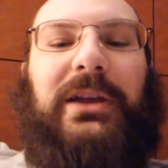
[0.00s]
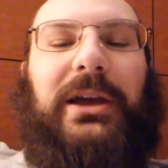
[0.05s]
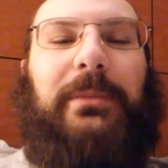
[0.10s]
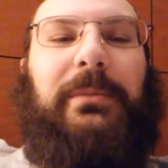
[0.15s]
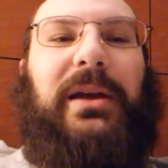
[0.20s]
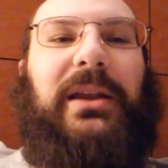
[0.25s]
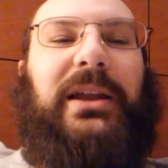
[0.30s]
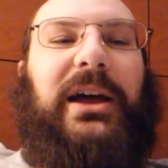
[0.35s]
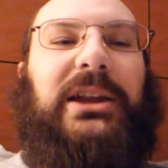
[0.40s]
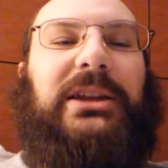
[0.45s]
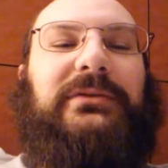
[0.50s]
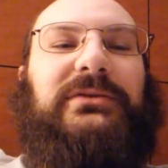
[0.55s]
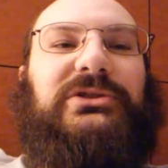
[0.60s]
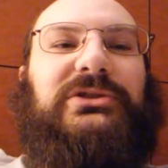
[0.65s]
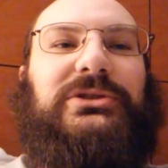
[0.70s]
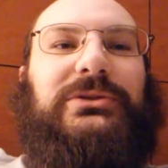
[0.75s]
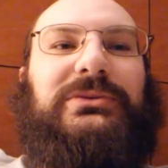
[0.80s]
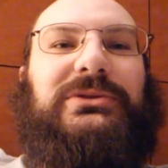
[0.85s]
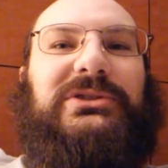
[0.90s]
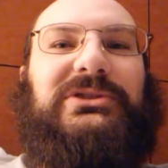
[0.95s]
I may not even
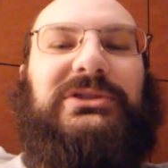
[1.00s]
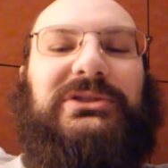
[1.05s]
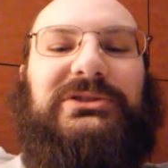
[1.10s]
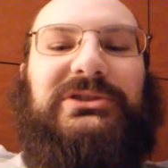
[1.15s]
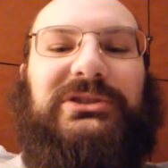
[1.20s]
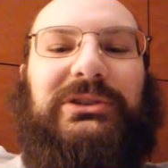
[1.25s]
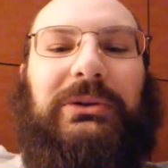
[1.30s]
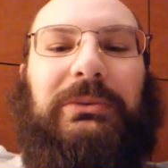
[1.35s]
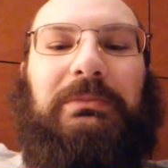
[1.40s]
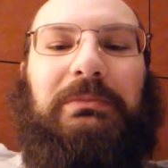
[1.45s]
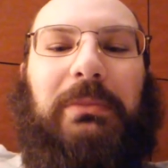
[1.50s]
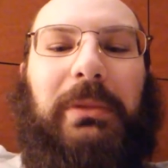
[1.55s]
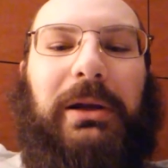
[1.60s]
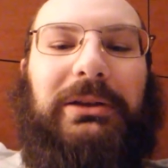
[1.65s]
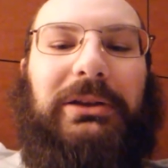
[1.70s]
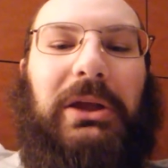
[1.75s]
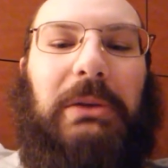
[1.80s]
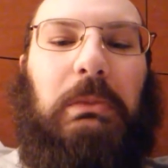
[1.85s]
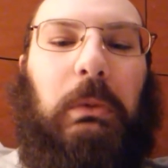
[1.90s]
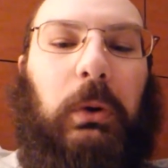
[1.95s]
shoot this until
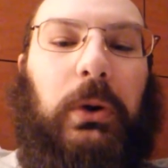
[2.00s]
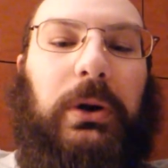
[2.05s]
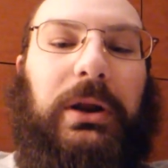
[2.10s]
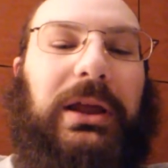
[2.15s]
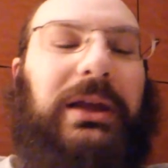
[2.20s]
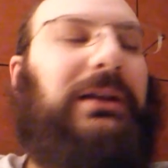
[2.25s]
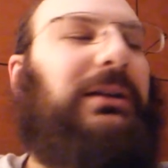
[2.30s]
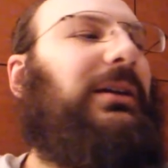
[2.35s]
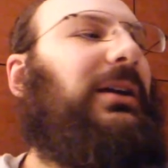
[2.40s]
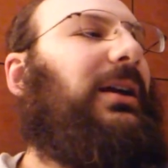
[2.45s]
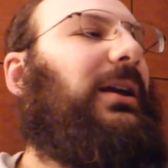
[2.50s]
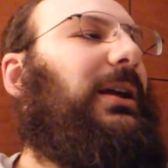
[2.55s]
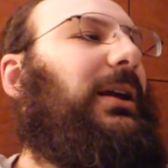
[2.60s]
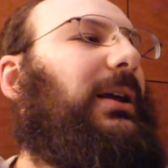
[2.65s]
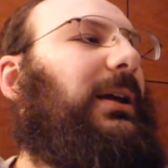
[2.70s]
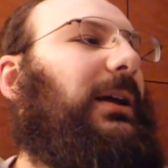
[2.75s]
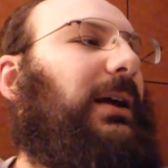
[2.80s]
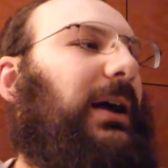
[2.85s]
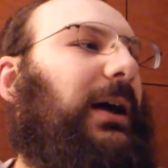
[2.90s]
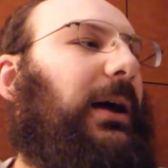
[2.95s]
Monday morning.
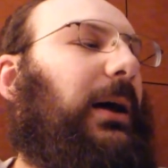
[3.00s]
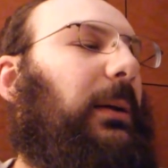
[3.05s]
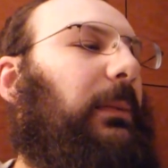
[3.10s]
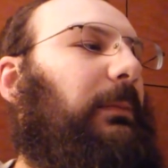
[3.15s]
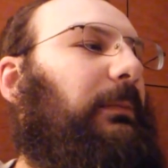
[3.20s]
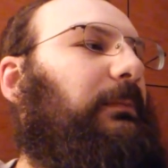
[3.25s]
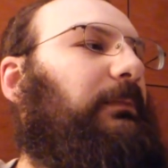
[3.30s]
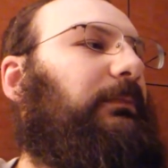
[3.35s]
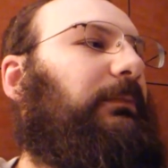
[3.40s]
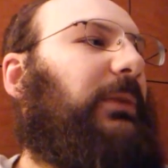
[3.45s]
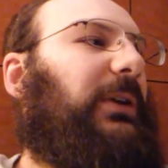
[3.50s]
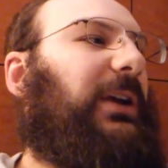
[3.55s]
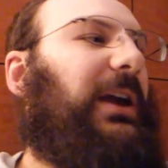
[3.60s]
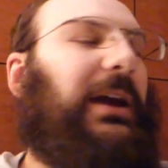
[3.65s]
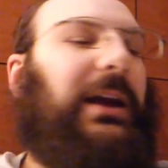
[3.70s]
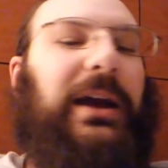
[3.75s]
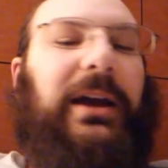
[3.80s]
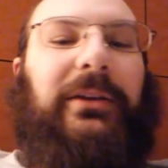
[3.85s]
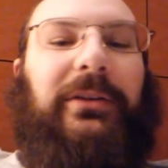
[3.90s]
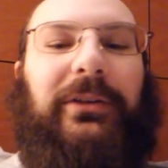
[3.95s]
Uh, but
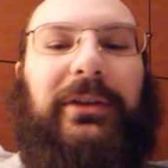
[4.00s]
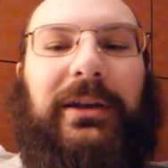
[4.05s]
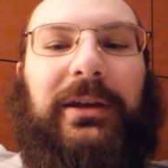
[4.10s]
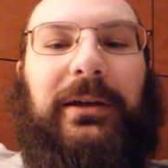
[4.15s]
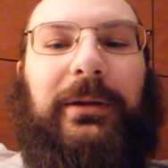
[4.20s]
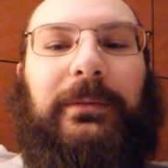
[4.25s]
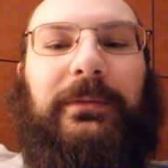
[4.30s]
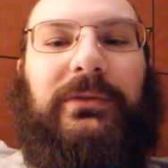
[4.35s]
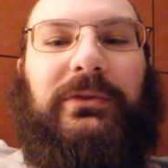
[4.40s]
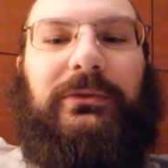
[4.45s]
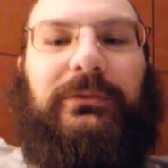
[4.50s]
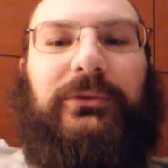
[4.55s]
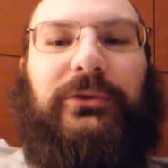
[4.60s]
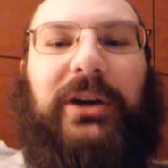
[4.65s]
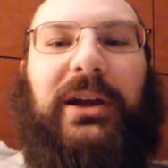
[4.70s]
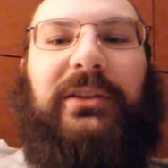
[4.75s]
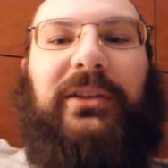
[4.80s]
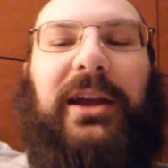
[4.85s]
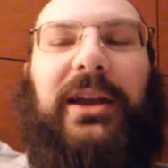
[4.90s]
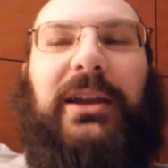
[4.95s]
yeah, guys, uh,
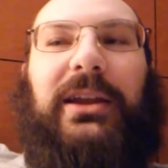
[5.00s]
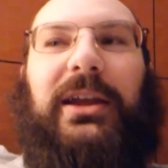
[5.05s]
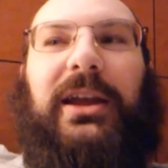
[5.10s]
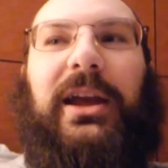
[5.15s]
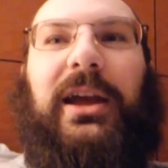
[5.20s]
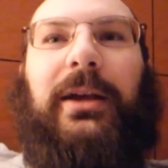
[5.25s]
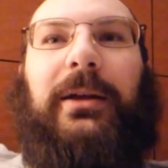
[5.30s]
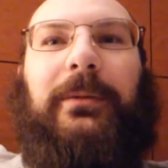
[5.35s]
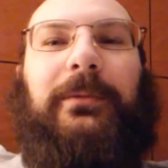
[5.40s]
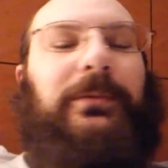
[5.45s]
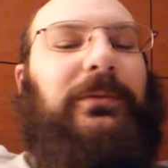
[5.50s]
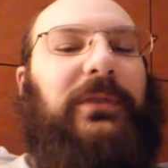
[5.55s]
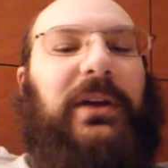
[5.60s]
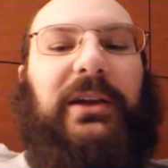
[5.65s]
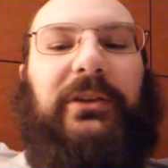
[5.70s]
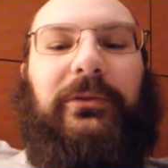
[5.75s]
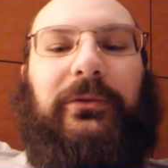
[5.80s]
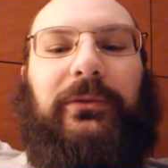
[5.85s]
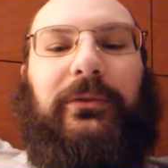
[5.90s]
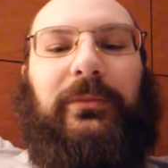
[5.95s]
great day today.
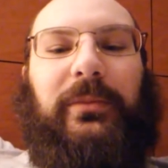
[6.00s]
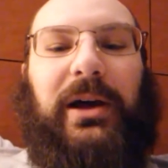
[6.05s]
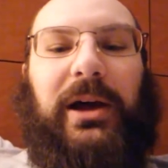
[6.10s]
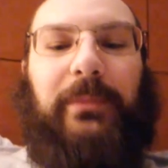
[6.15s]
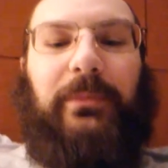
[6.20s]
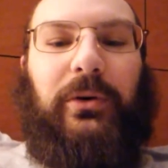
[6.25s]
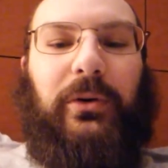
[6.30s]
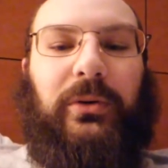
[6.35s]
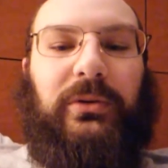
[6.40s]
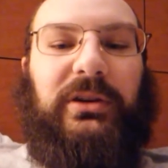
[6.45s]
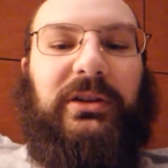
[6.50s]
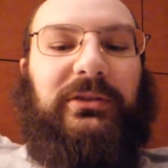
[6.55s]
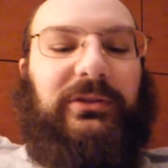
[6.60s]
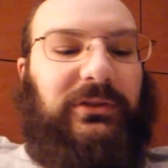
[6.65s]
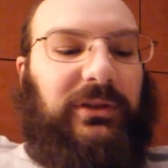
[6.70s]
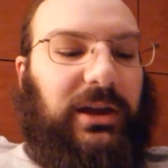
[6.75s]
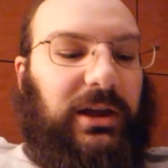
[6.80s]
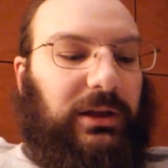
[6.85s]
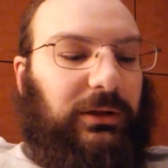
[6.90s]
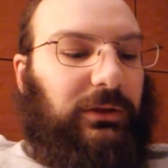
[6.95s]
Thanks to my
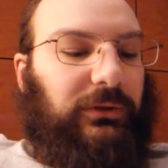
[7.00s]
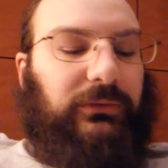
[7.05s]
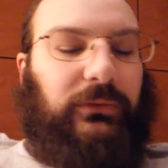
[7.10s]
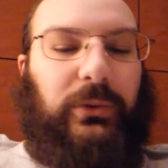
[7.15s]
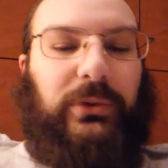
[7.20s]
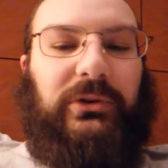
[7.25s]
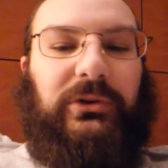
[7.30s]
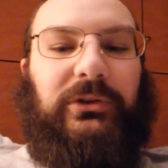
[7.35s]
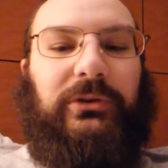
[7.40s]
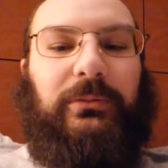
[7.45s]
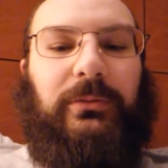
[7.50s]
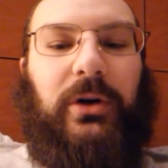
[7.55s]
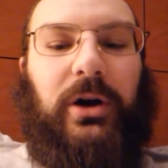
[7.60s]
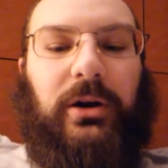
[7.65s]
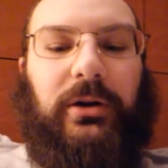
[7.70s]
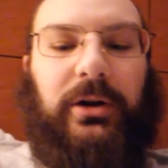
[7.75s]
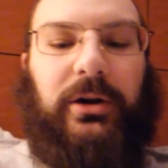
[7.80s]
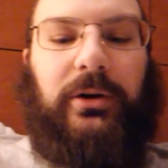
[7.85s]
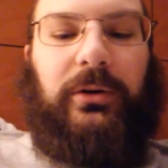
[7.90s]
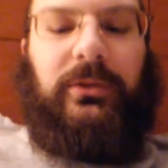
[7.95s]
opponents. I look forward to
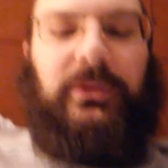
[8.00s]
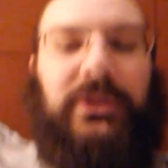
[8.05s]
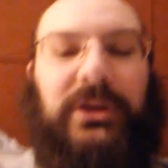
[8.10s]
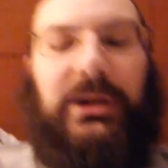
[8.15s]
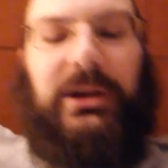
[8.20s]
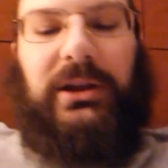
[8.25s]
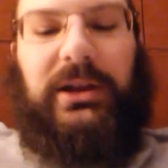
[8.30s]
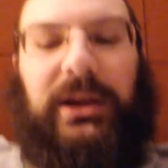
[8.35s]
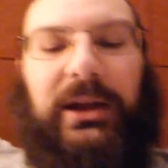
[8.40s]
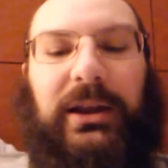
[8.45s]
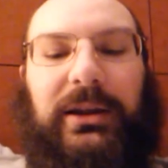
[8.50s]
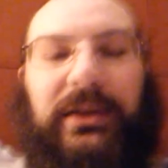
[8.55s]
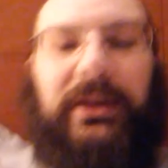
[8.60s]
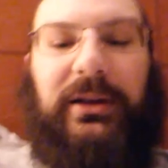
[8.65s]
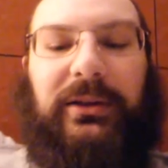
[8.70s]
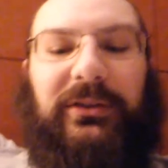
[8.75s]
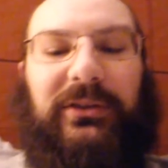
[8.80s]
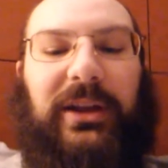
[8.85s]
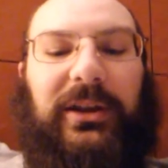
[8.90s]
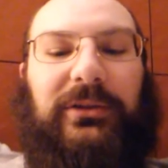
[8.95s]
tomorrow. And
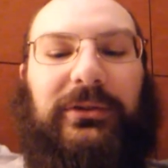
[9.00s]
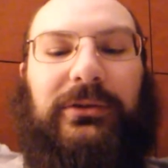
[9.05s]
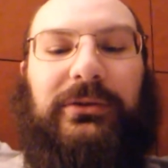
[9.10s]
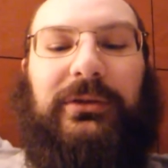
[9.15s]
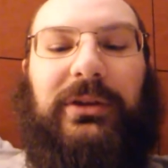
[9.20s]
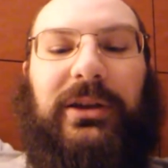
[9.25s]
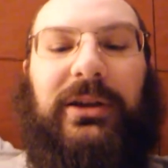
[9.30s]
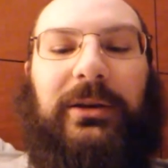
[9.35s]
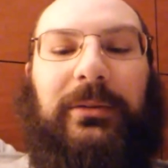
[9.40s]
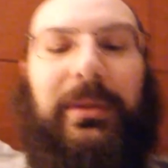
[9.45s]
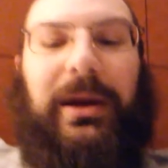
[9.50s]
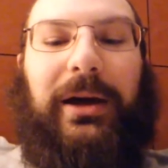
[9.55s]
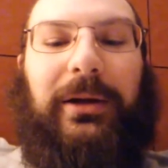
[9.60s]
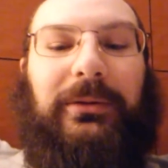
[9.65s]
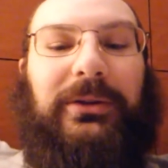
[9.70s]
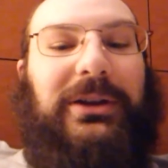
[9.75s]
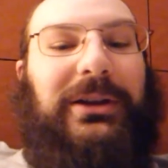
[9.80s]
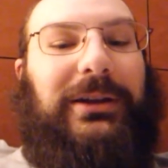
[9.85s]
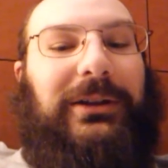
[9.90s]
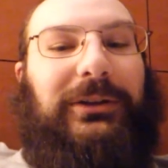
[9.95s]
uh, stay tuned in
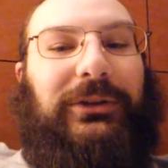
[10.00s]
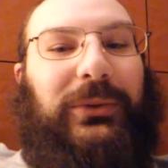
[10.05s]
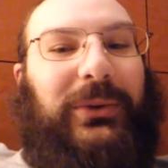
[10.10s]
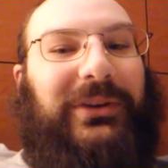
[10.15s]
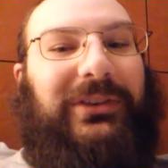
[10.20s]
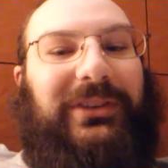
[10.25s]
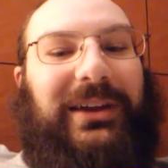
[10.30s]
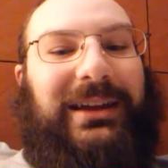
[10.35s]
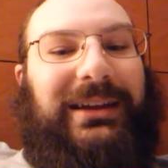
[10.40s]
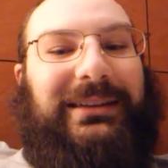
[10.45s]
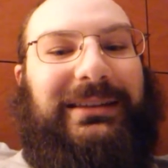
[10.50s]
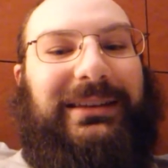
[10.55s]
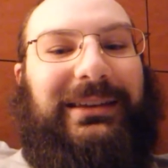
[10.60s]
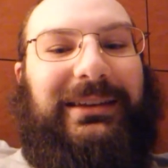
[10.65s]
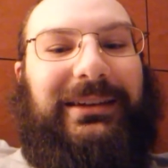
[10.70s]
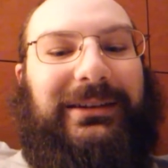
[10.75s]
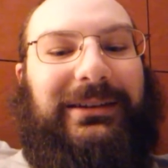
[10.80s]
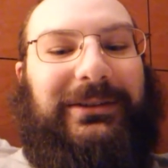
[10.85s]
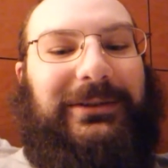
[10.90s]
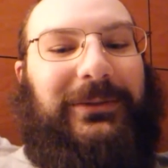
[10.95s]
about 20 seconds
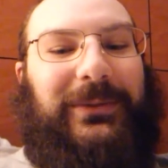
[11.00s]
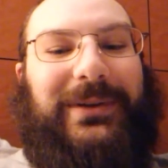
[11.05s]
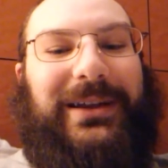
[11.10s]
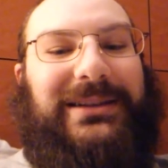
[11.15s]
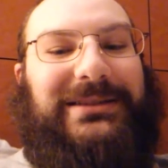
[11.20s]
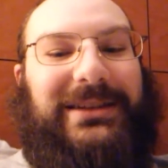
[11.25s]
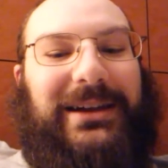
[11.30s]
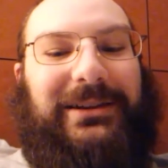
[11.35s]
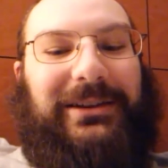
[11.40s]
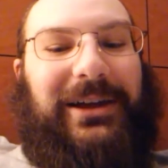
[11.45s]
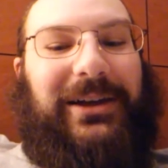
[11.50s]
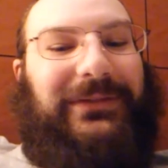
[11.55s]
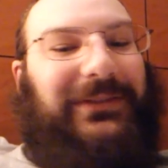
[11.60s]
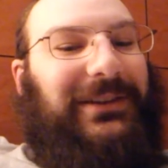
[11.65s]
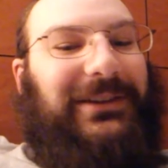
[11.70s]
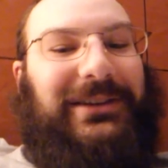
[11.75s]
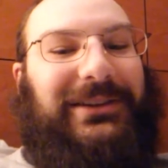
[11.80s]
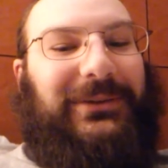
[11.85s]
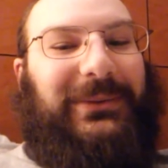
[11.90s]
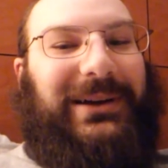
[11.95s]
here when I sign off
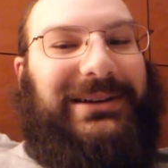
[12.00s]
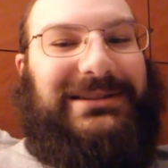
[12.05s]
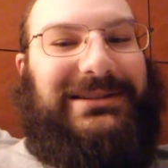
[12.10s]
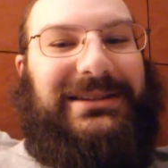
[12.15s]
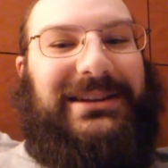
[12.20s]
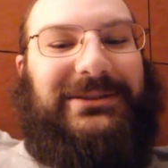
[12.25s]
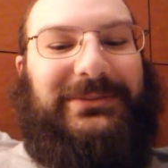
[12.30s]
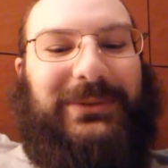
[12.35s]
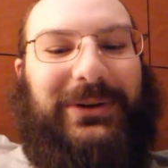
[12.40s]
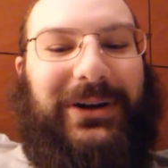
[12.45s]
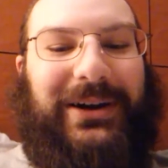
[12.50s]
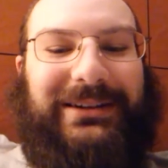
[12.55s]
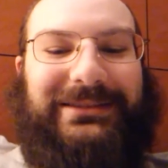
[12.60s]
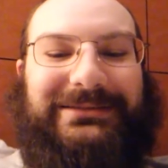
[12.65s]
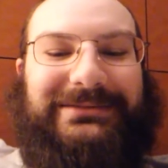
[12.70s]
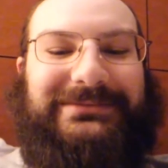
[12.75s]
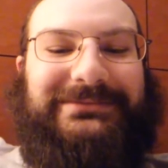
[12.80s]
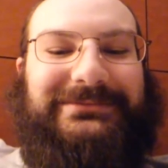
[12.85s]
and you get to watch the next part.